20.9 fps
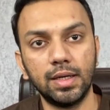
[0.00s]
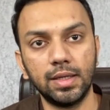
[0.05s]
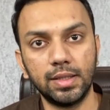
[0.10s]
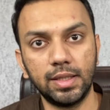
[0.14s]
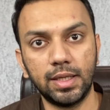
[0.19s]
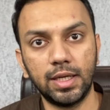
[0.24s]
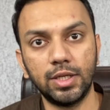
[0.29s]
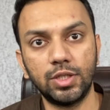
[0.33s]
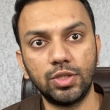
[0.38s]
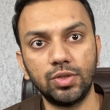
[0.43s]

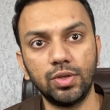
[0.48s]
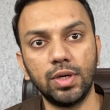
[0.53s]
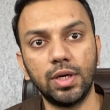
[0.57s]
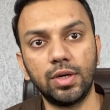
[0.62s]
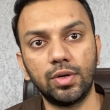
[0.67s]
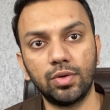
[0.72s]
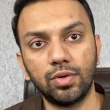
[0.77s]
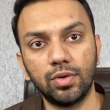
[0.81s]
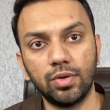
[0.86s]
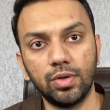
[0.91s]
They get you
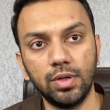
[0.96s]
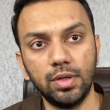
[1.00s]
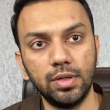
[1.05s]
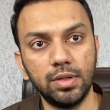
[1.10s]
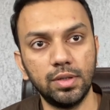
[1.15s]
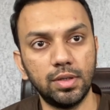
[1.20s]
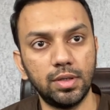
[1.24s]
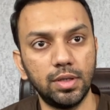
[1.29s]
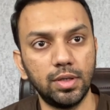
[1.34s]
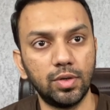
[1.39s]
enrolled
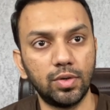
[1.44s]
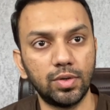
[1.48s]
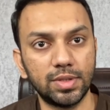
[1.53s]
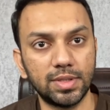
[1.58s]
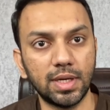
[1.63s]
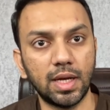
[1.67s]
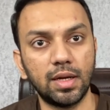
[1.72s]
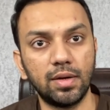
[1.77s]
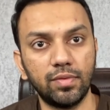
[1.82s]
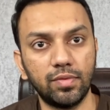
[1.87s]
or
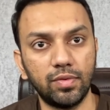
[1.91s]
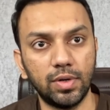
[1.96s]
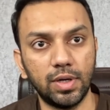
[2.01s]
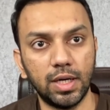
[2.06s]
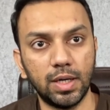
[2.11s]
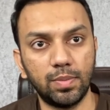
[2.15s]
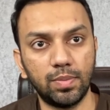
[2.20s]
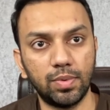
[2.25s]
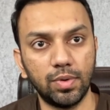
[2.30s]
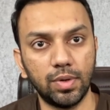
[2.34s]
sign up for
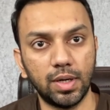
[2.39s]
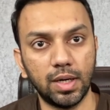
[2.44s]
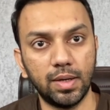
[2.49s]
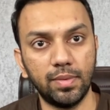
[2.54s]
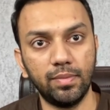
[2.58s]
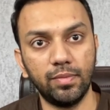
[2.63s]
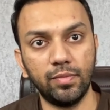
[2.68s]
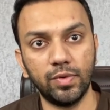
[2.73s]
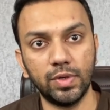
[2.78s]
that program.